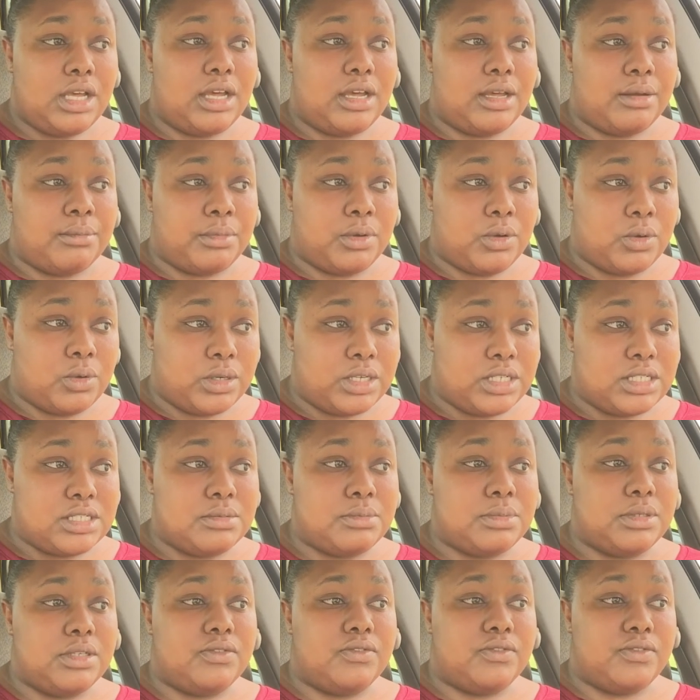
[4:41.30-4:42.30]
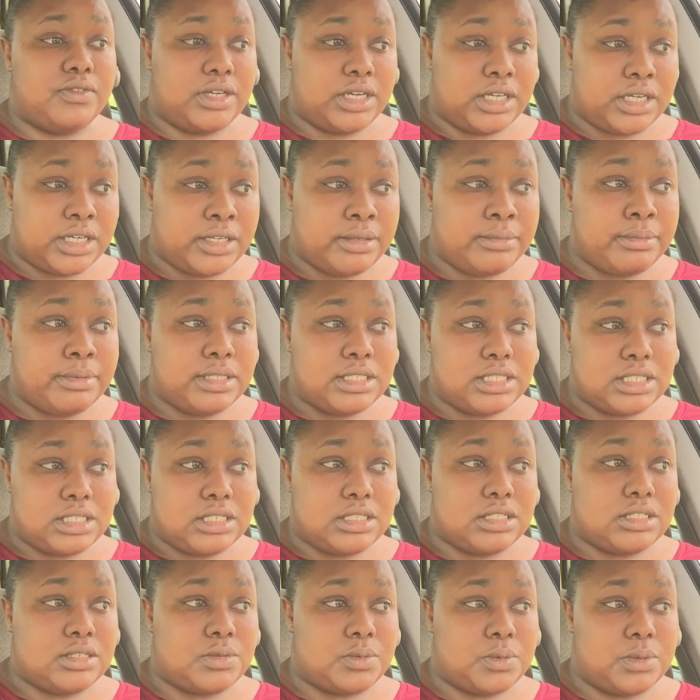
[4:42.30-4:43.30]
I'm going to be very
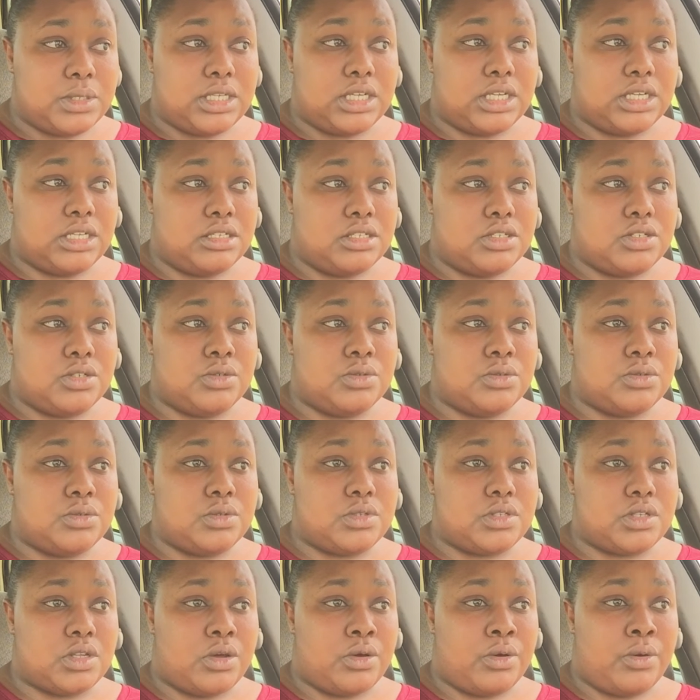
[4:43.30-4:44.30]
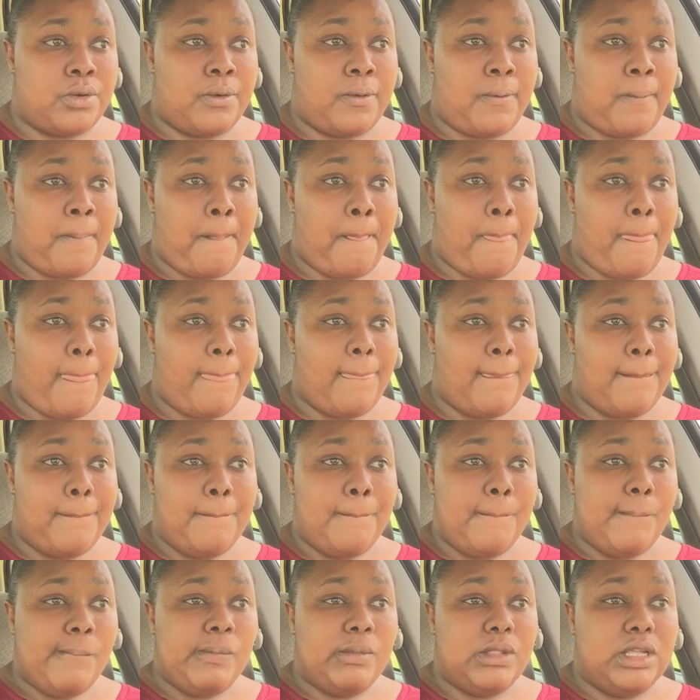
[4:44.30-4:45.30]
busy this weekend too, so
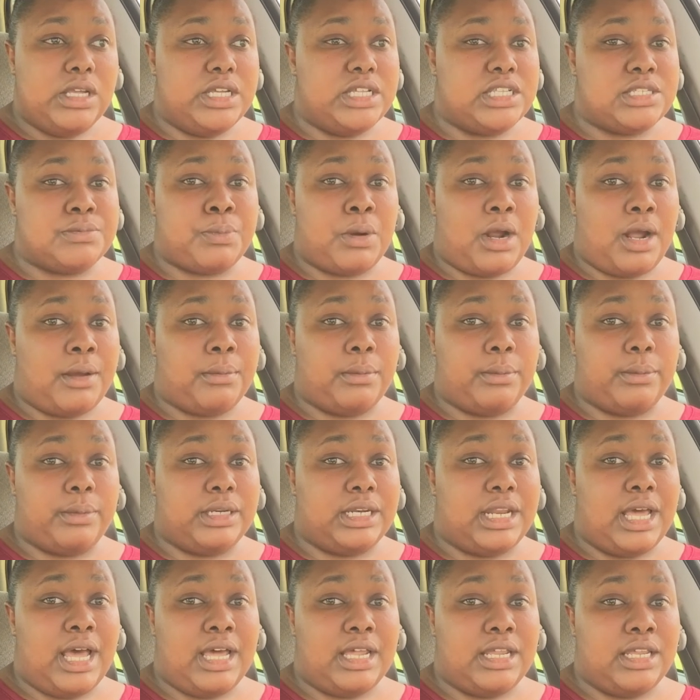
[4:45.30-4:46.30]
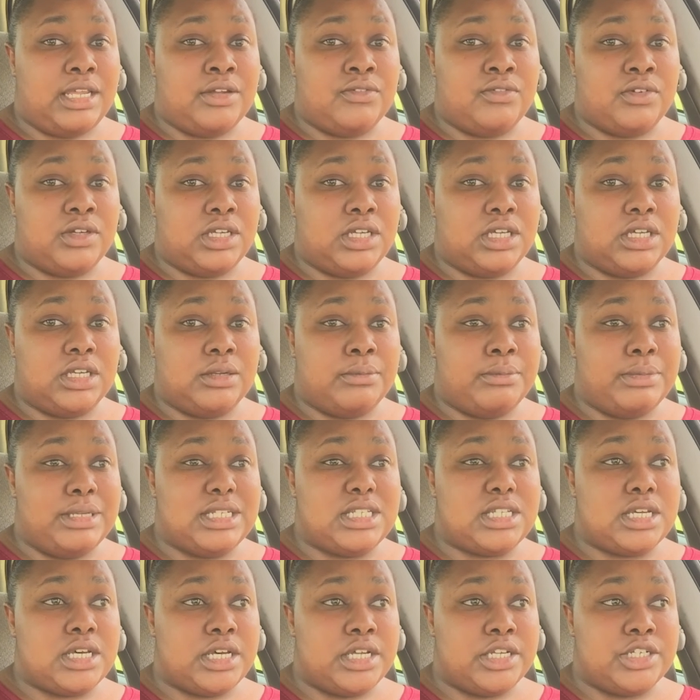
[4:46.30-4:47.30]
it's probably not even gonna
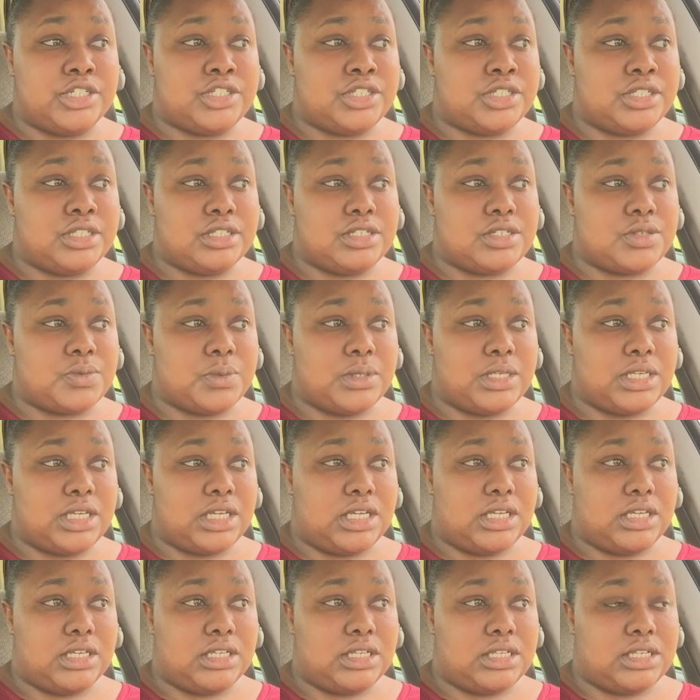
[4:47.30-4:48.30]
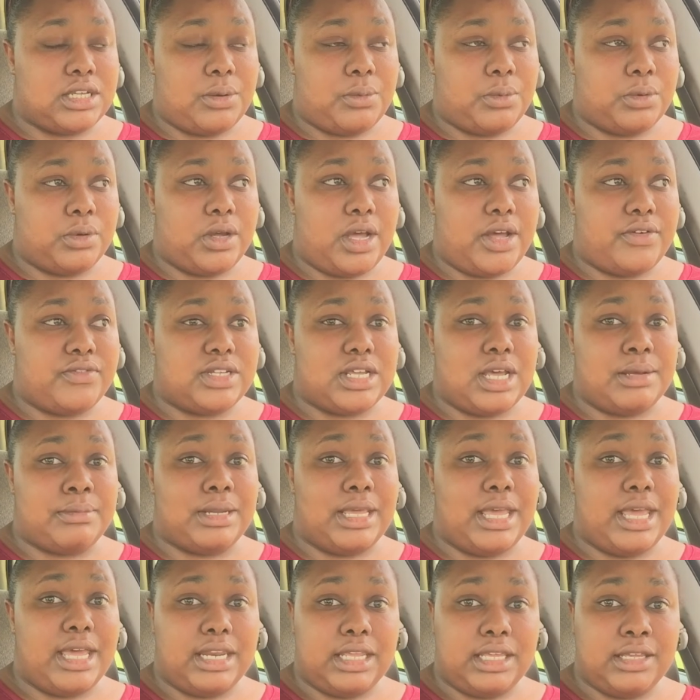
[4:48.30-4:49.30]
be touched this weekend. I won't have time
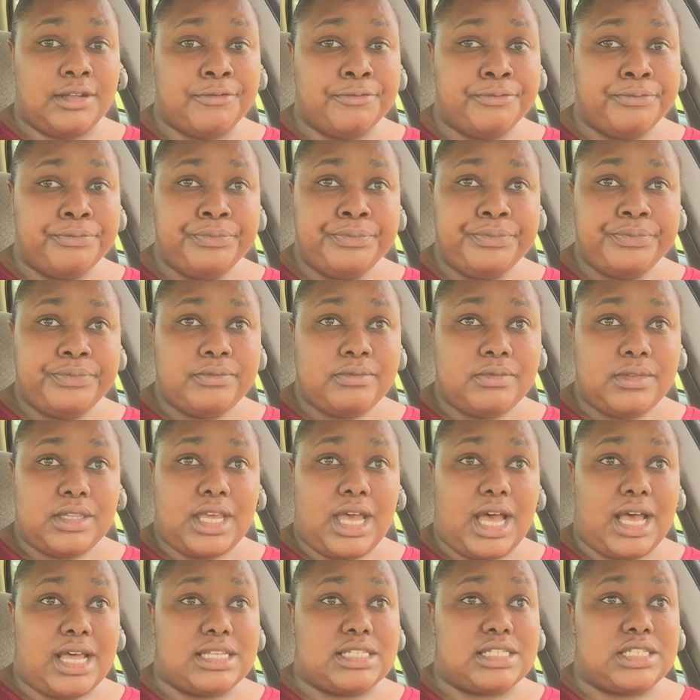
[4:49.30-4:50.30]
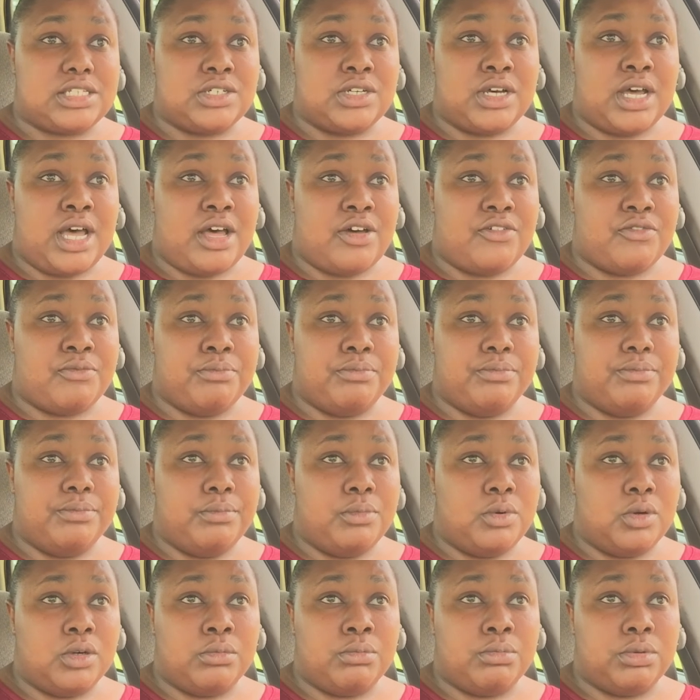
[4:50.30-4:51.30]
to edit. I still have
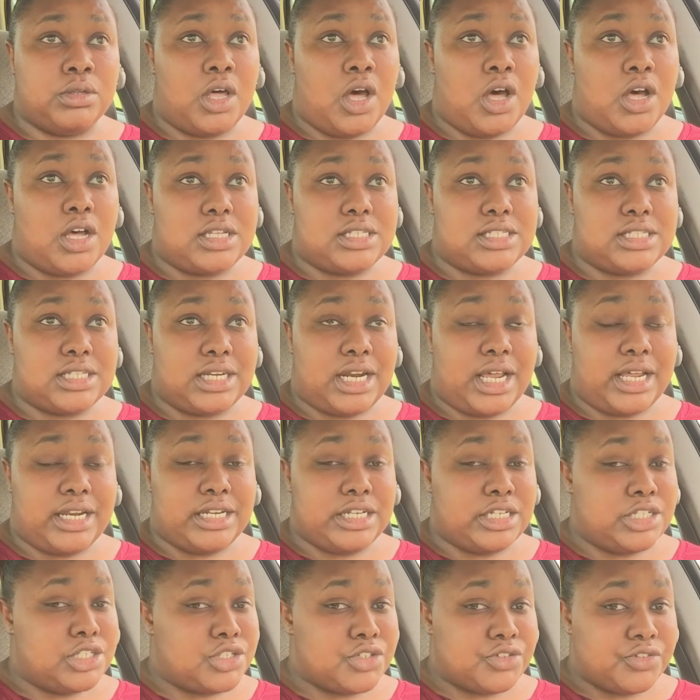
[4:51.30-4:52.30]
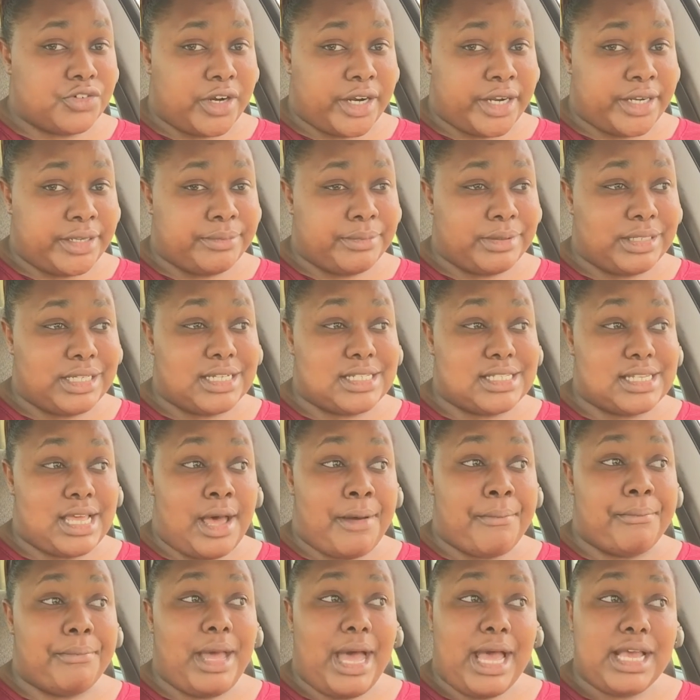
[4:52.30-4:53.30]
more blogs that I need to write, because
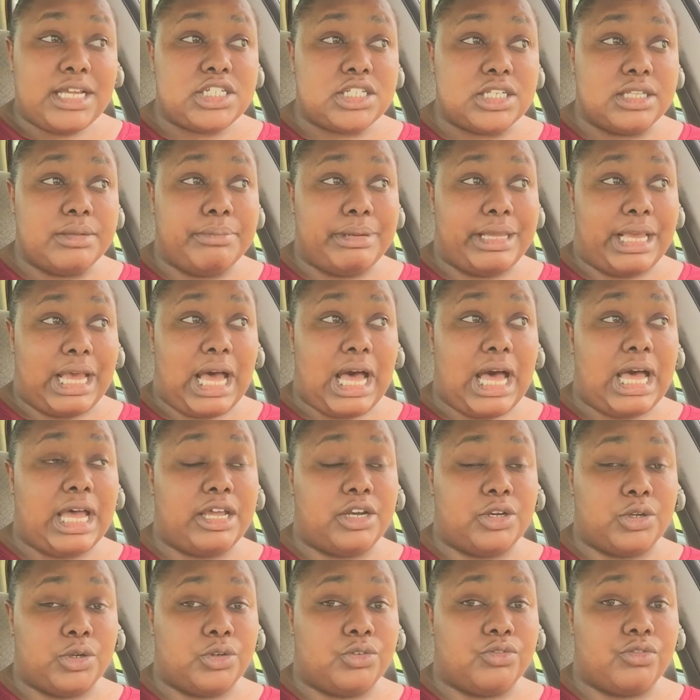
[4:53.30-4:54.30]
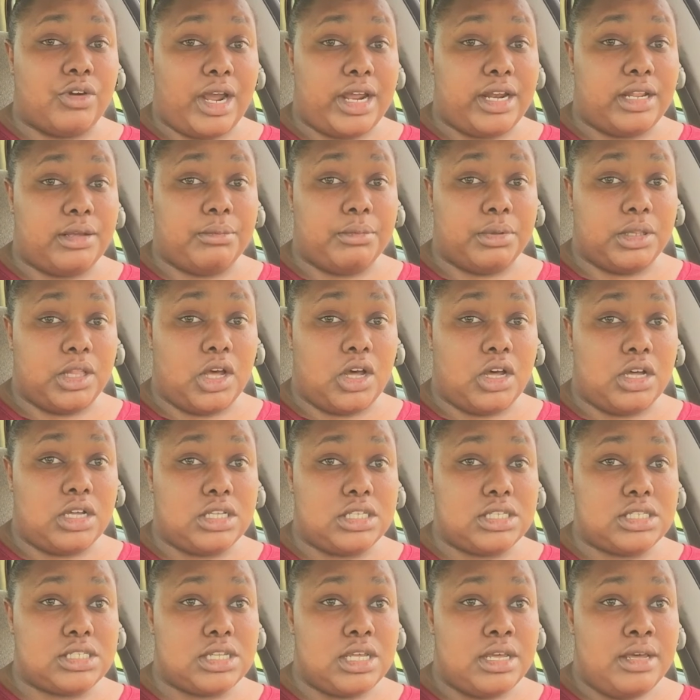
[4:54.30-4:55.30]
I'm actually behind on writing
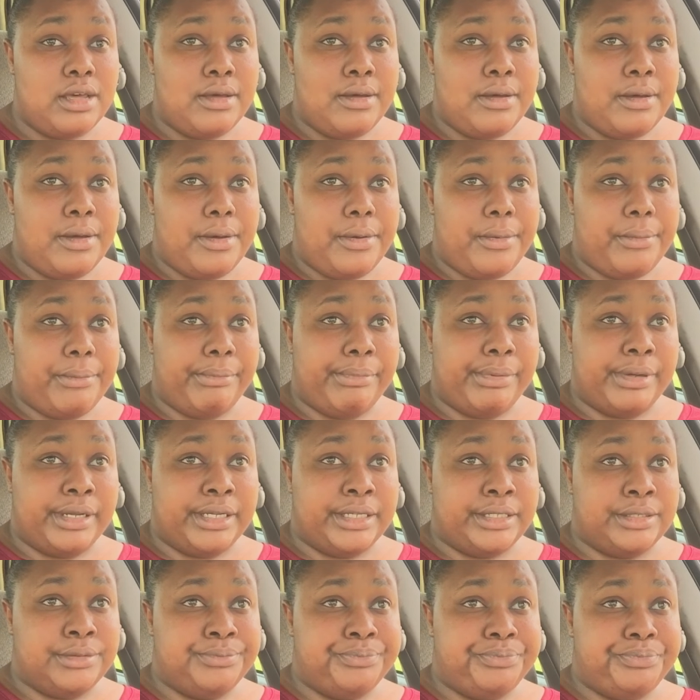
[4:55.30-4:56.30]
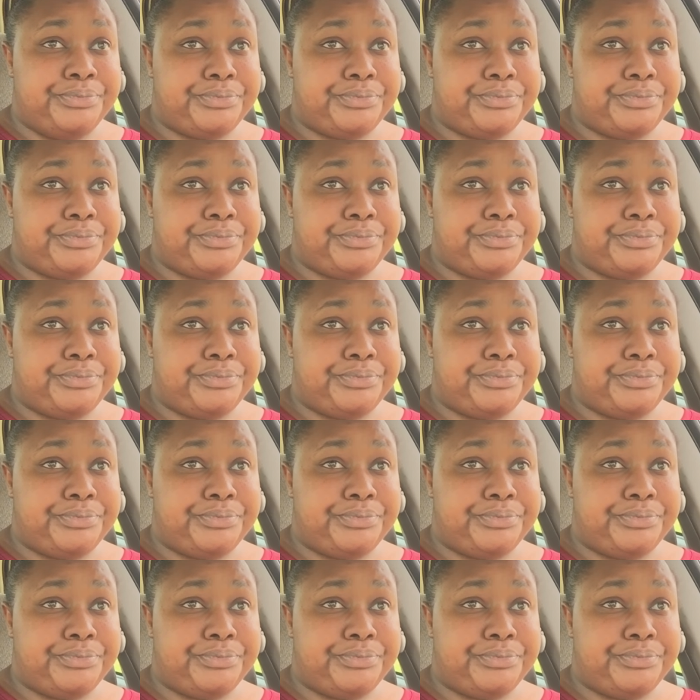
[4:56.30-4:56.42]
blogs, but